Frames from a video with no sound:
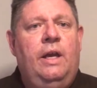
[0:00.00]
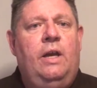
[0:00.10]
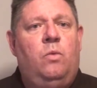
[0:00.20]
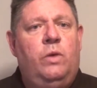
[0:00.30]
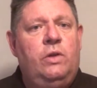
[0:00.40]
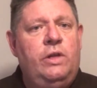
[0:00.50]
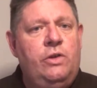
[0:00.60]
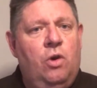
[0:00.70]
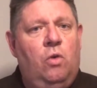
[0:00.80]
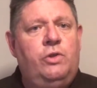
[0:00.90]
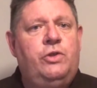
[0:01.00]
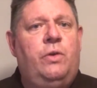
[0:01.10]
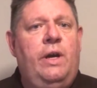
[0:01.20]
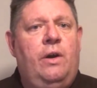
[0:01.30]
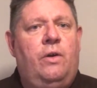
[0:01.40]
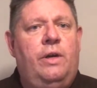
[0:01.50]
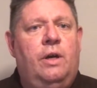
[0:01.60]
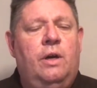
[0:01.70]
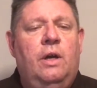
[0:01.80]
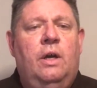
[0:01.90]
and really knows your
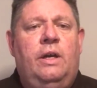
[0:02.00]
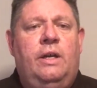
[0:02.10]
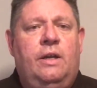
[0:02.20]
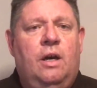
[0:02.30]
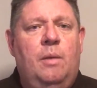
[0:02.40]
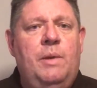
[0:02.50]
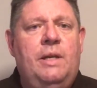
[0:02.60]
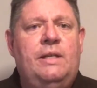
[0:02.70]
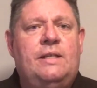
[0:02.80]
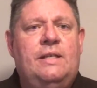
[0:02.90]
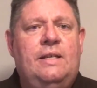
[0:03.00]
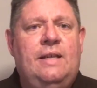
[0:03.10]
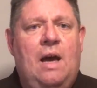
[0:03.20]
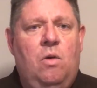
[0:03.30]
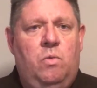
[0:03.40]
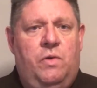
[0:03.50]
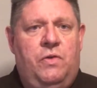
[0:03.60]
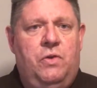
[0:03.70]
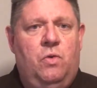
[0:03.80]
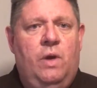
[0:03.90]
area can come in and sit down
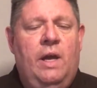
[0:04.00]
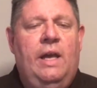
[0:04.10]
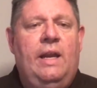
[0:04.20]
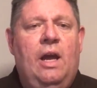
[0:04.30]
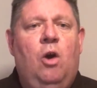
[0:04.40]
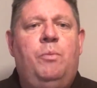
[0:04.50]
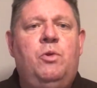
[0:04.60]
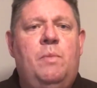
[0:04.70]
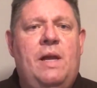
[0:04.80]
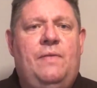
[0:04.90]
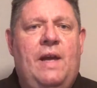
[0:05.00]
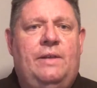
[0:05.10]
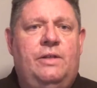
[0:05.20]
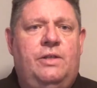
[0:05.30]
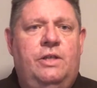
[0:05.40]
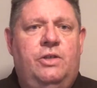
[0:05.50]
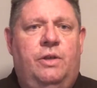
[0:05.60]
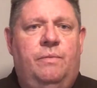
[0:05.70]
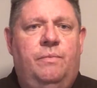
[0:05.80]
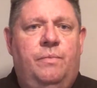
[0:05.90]
with you and help you make that
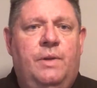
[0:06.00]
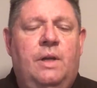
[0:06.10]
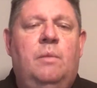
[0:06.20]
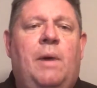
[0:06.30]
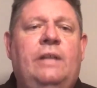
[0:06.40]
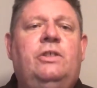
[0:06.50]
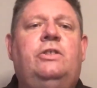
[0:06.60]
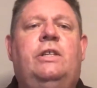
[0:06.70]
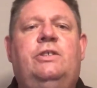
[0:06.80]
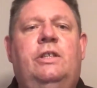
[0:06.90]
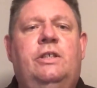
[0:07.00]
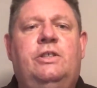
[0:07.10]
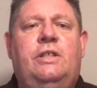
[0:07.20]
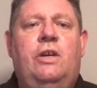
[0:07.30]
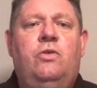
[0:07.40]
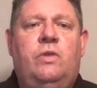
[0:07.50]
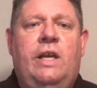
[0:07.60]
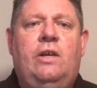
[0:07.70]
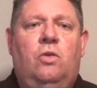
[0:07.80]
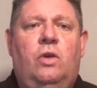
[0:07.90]
decision. My suggestion is that you
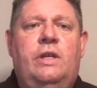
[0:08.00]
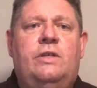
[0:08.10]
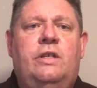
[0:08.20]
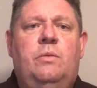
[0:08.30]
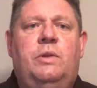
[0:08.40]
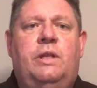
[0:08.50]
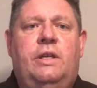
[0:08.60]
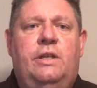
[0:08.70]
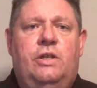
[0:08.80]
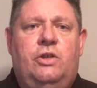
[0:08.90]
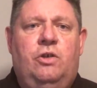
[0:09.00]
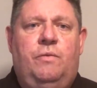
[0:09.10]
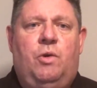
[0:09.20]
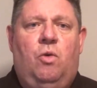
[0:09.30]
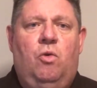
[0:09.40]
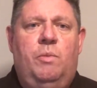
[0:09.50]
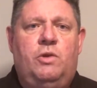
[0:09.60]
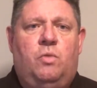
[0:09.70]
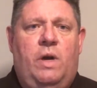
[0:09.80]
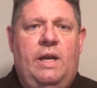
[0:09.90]
take a look and see what the condition of your home
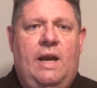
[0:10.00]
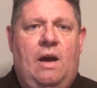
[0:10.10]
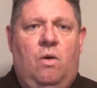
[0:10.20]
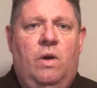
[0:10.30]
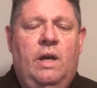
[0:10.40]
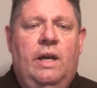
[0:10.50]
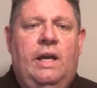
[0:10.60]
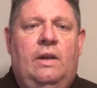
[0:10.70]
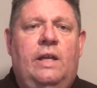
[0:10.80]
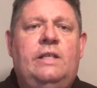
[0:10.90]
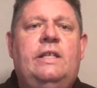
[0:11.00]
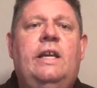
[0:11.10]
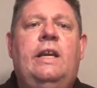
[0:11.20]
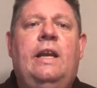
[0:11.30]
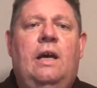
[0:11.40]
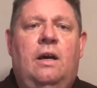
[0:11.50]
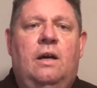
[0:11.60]
is right now. And let's get an